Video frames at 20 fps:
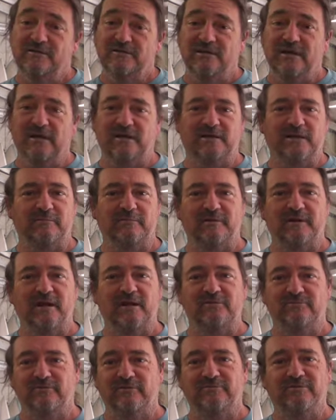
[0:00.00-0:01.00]
Yeah, a couple of
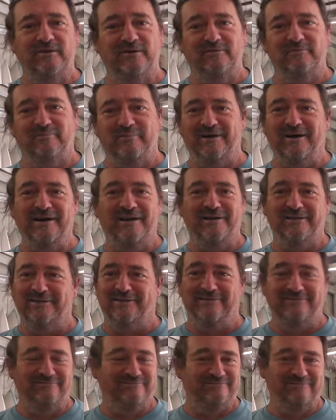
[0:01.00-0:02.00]
days. We're off to Bali.
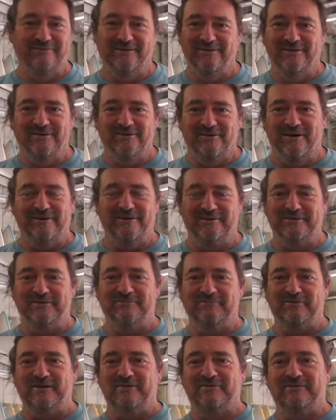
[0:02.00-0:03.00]
I don't
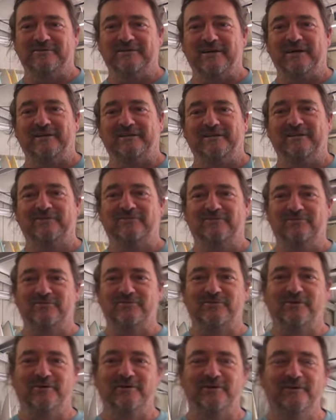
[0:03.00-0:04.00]
even know the date. That's
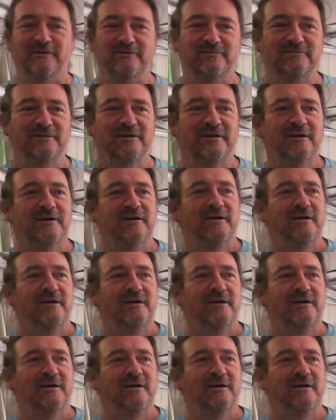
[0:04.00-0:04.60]
retired life.